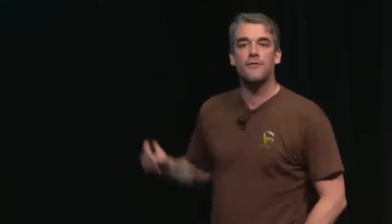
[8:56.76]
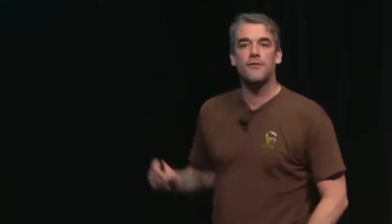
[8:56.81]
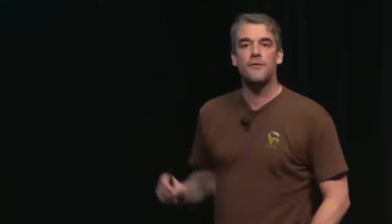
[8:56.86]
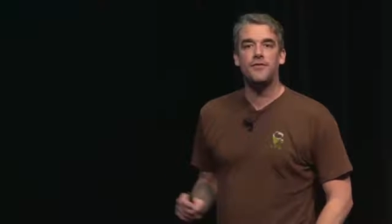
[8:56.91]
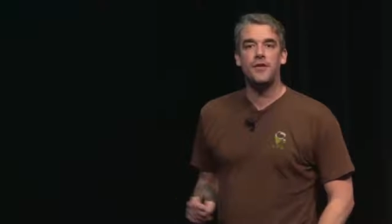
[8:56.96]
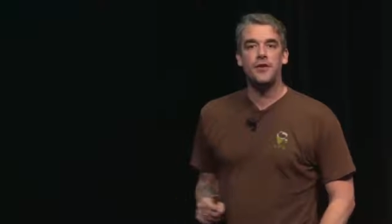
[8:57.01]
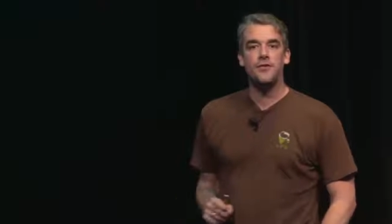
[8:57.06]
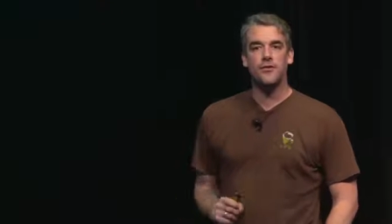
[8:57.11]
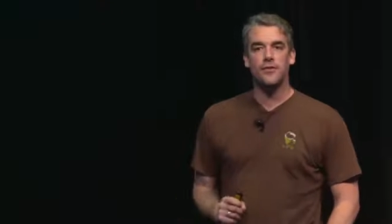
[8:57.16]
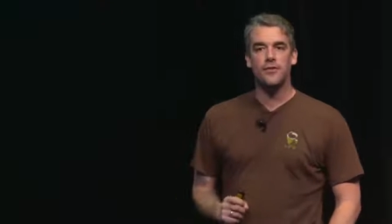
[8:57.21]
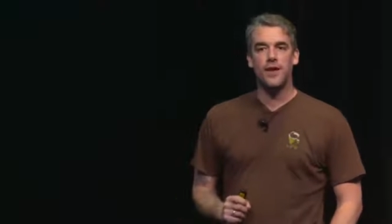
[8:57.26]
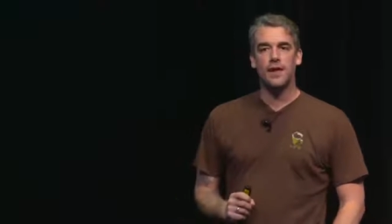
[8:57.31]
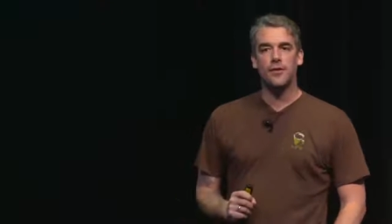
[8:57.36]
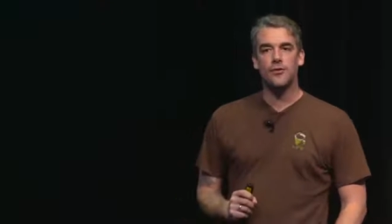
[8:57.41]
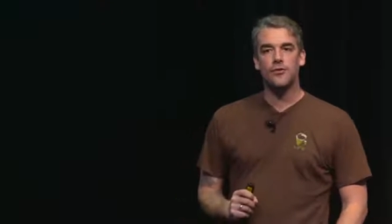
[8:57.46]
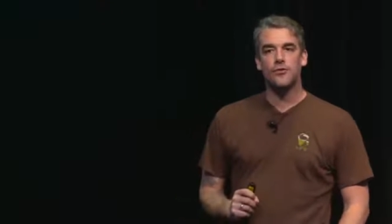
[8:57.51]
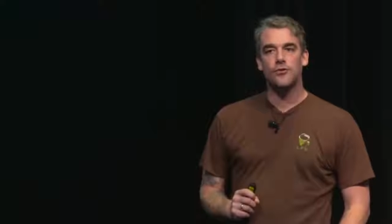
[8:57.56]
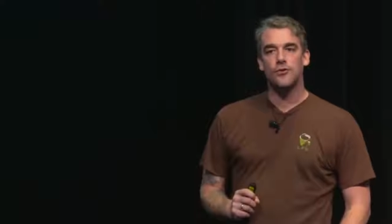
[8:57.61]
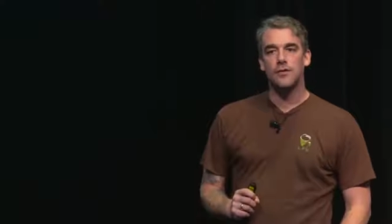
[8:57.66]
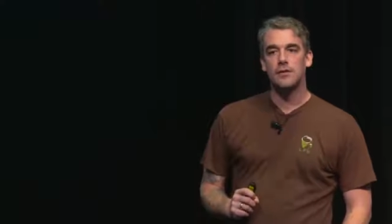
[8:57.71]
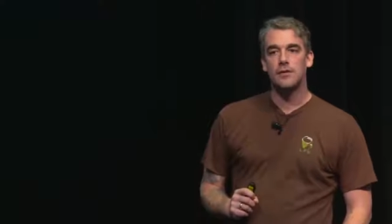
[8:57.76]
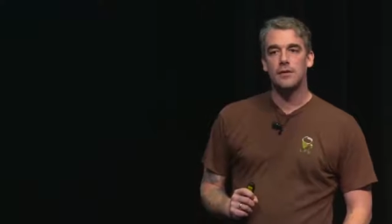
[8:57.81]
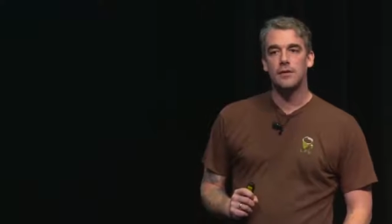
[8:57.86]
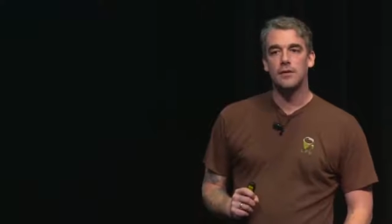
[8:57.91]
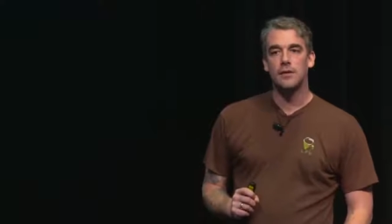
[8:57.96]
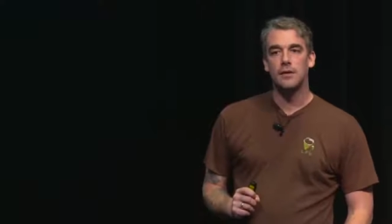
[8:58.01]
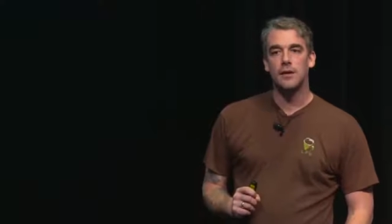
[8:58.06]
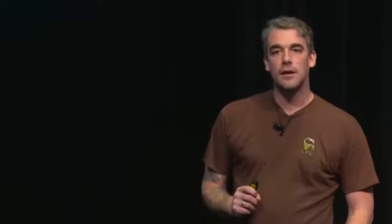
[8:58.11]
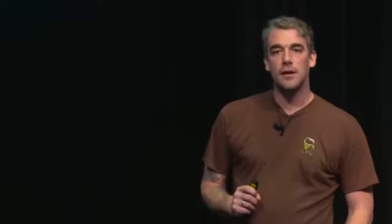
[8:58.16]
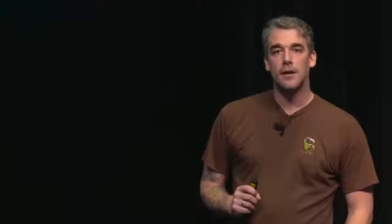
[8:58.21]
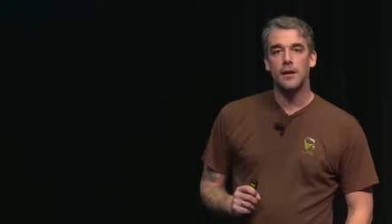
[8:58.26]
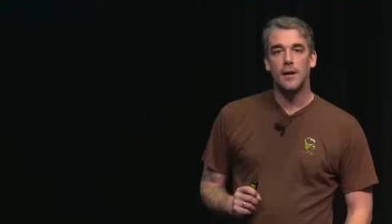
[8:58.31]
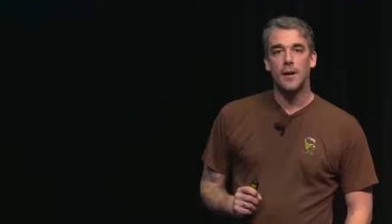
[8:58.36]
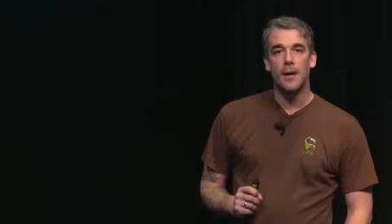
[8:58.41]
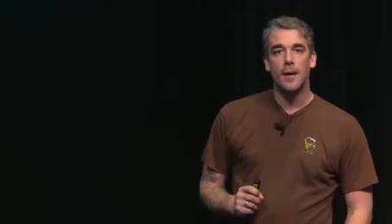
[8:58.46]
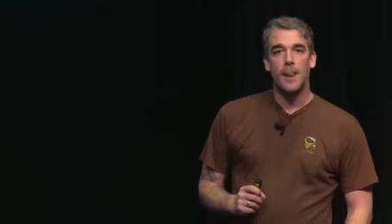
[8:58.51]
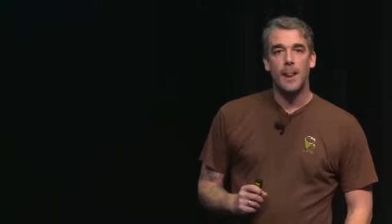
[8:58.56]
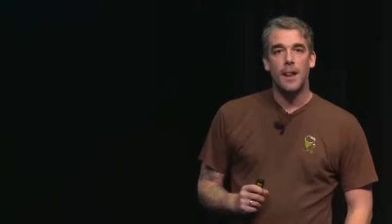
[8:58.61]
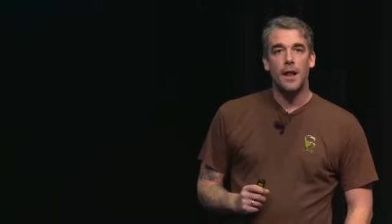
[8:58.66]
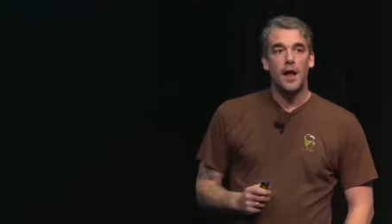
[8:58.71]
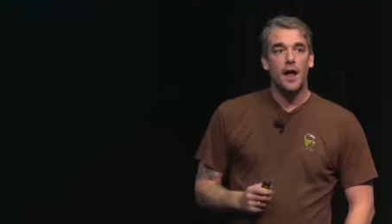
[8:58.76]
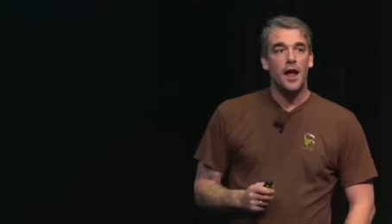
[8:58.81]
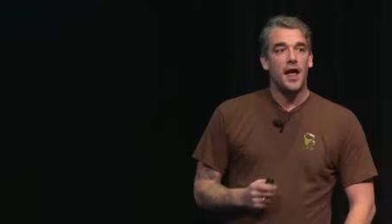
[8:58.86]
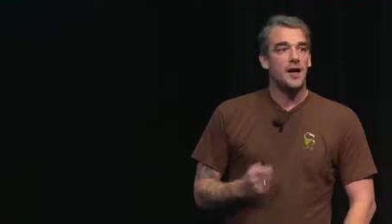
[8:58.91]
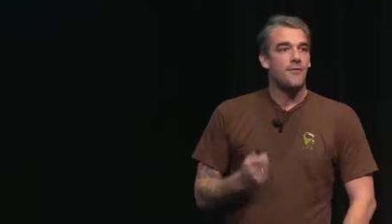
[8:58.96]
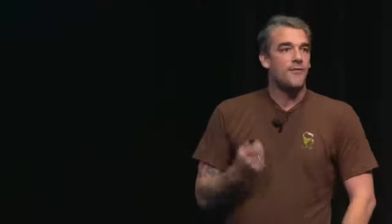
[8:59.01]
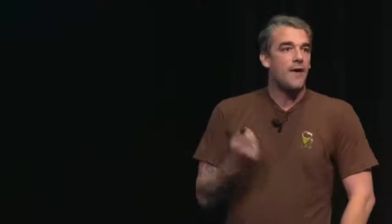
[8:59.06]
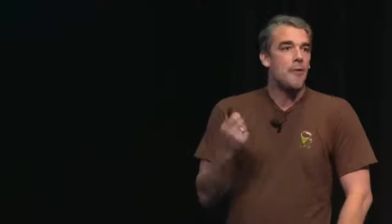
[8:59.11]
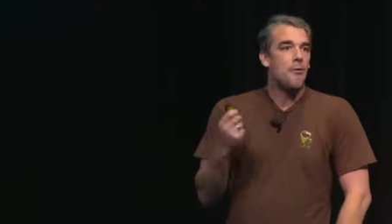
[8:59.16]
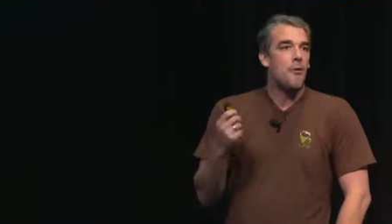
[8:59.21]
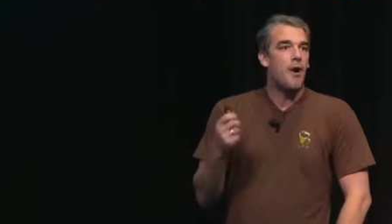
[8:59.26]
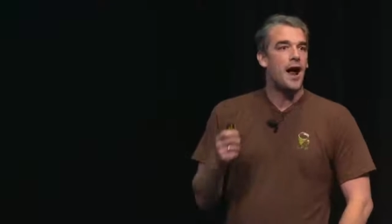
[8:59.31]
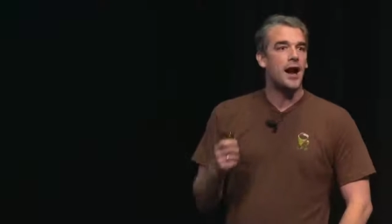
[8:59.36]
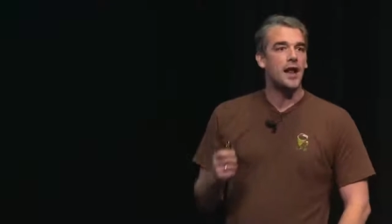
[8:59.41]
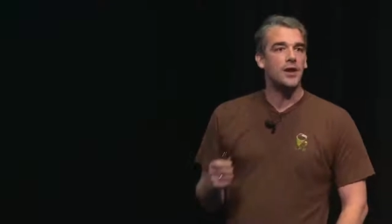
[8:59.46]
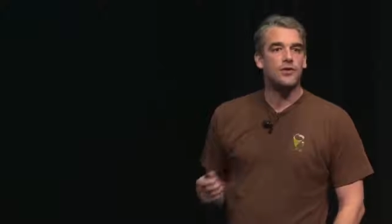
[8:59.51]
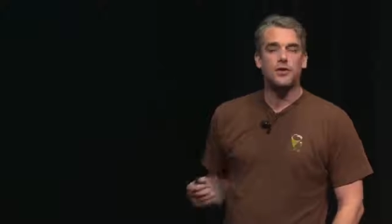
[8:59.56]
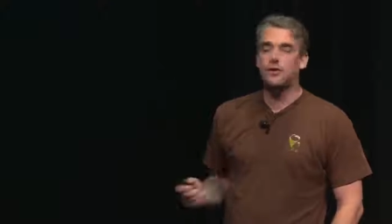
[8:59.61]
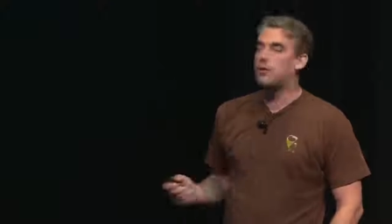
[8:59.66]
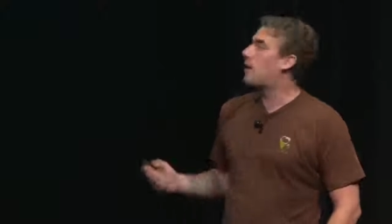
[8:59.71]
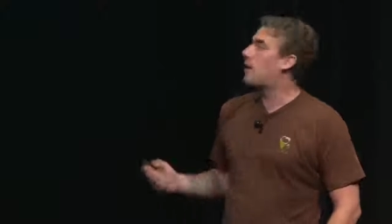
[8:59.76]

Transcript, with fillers: off of these events. If I wanted